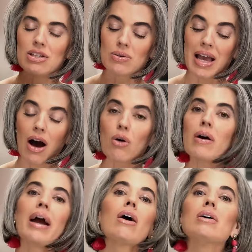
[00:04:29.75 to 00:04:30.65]
So now
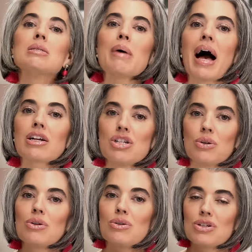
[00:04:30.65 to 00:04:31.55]
her hair is back
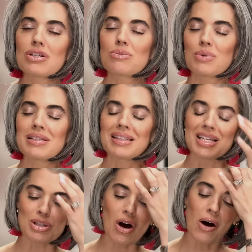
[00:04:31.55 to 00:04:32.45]
to, you just
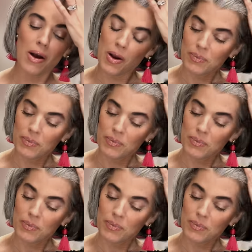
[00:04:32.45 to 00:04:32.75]
recently saw,